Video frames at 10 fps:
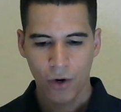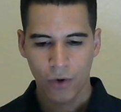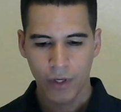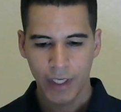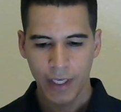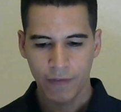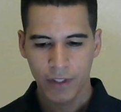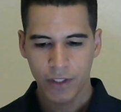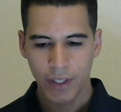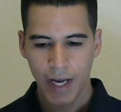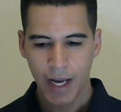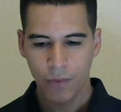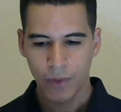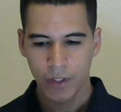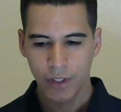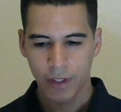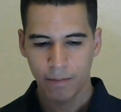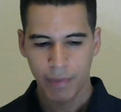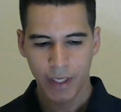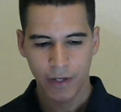or even to
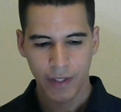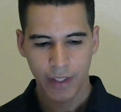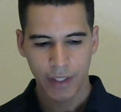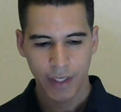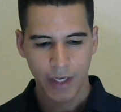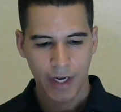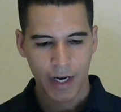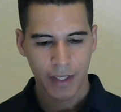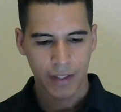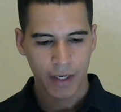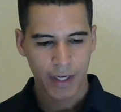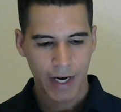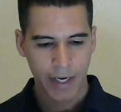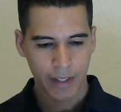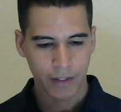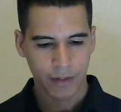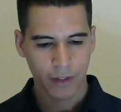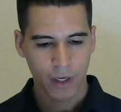Haywood, Peary, and their kind.